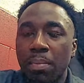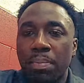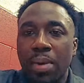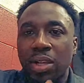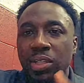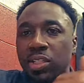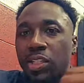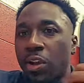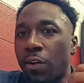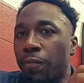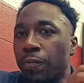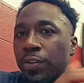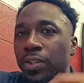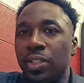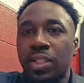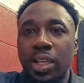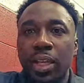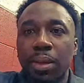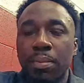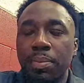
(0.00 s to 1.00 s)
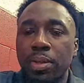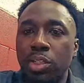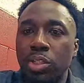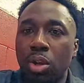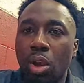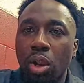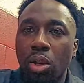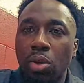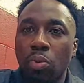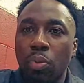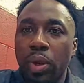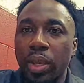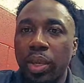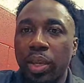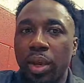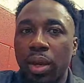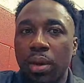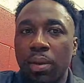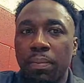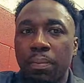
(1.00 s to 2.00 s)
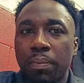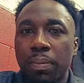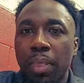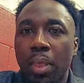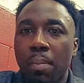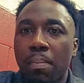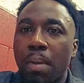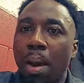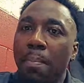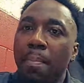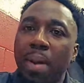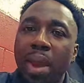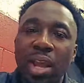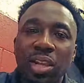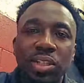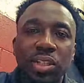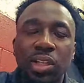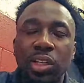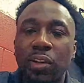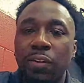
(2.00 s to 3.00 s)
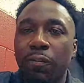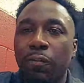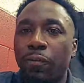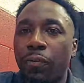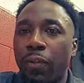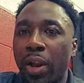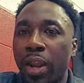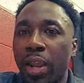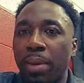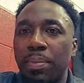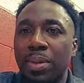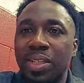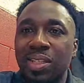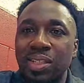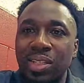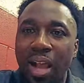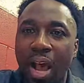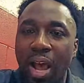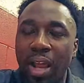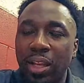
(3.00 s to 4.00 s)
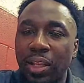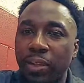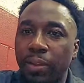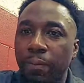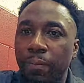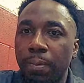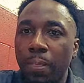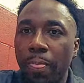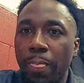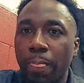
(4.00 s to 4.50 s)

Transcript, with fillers: My self esteem is all the way up. My masculine frame is solid.